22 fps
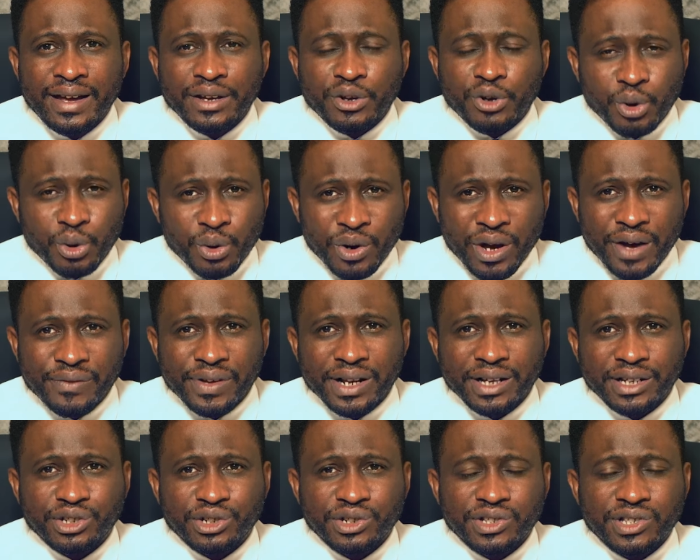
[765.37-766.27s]
you're going to have
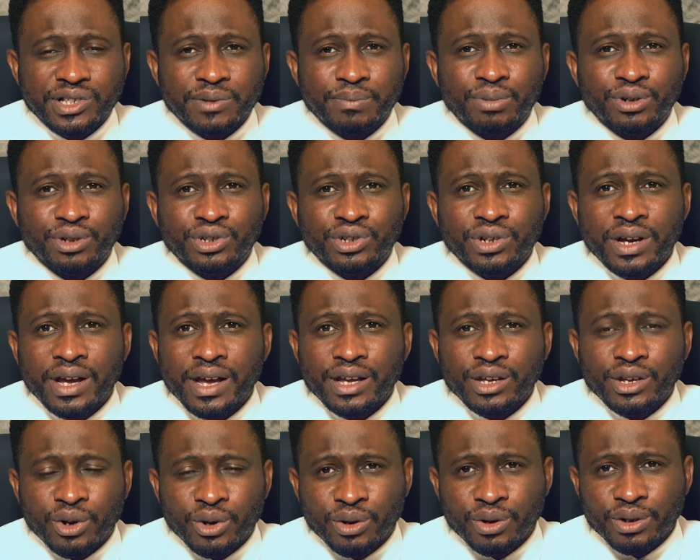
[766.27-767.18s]
electricity, but
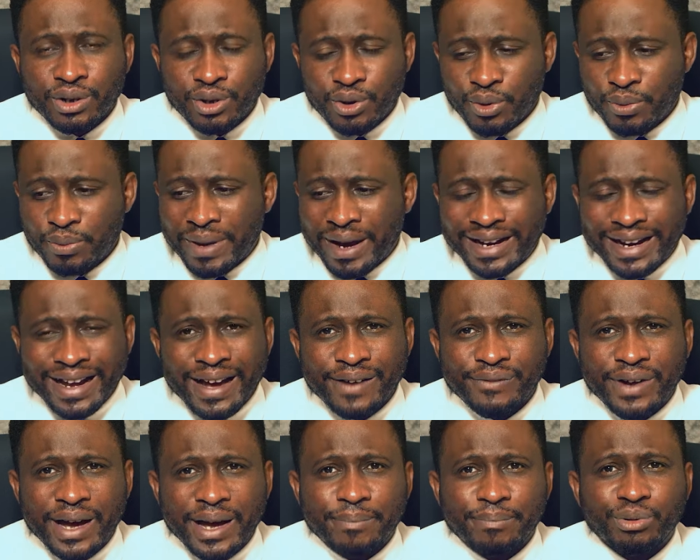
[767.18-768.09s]
you might
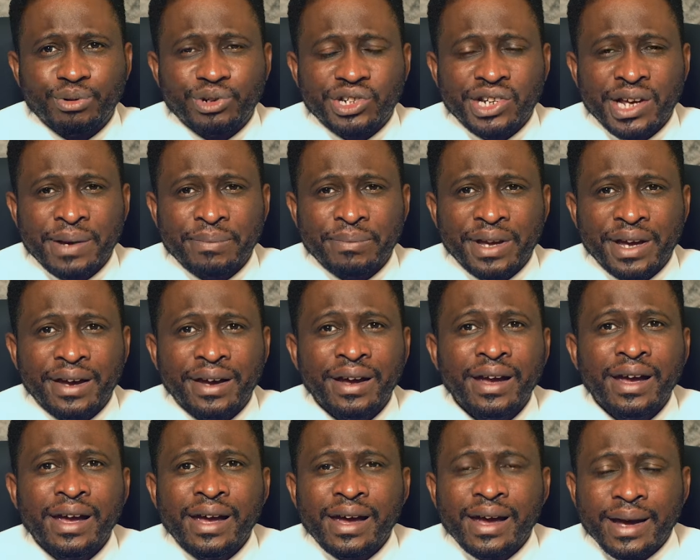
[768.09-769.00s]
have hypothermia
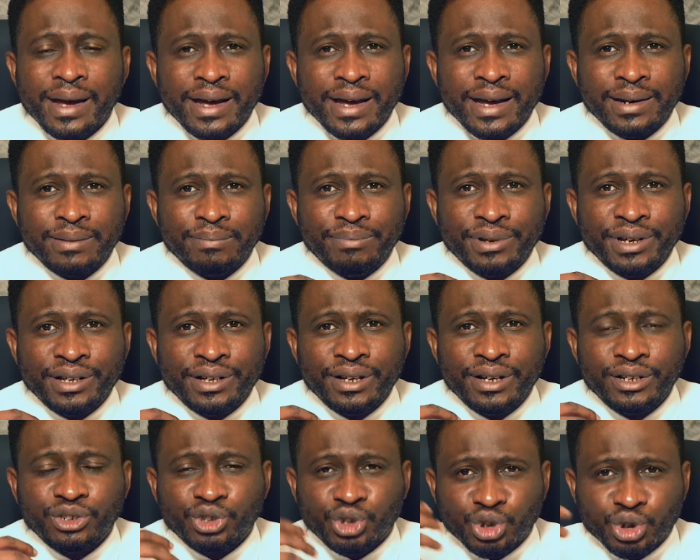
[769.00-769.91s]
and be
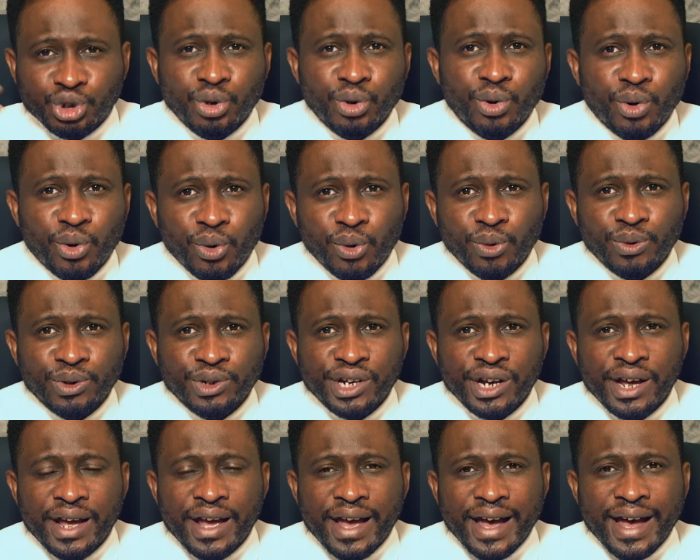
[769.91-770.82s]
so cold
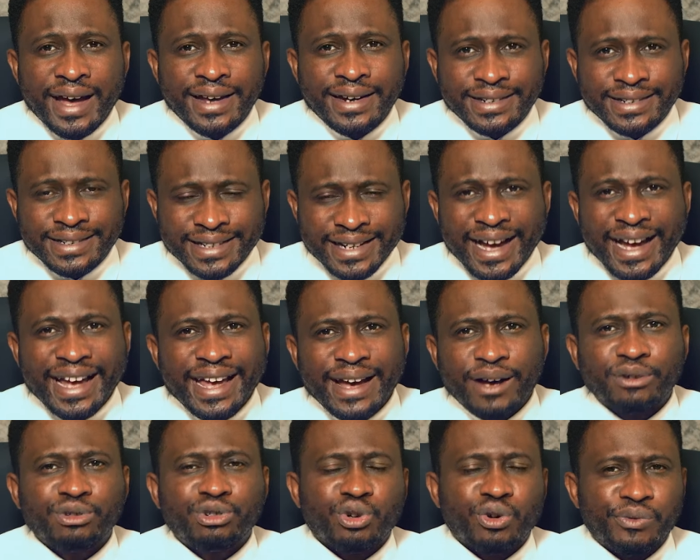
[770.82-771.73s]
and die
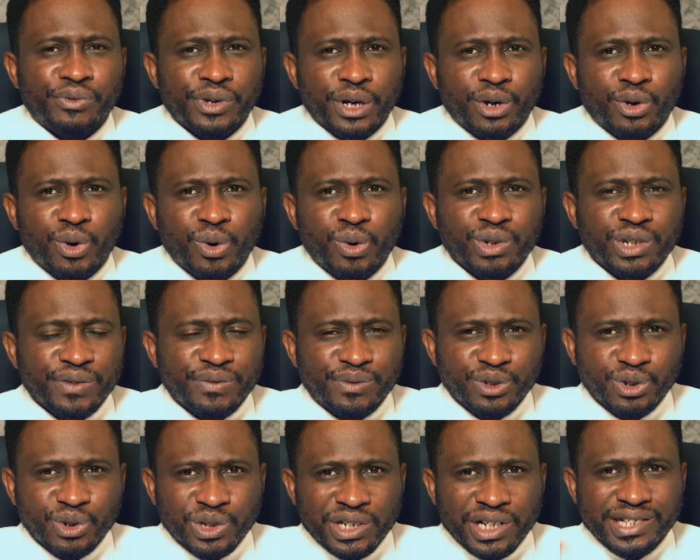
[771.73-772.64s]
out of a cold,
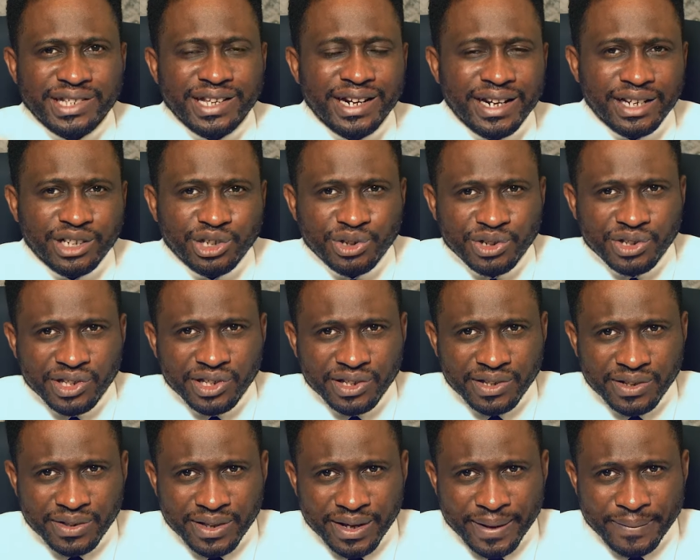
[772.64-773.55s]
even though there's
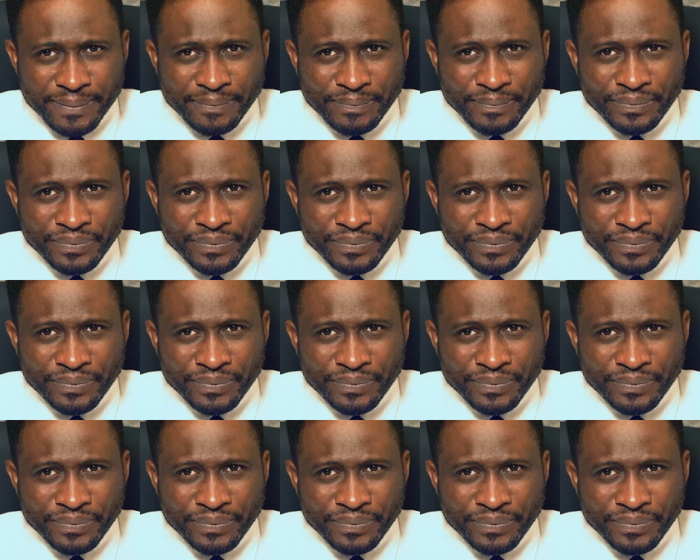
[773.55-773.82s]
electricity there.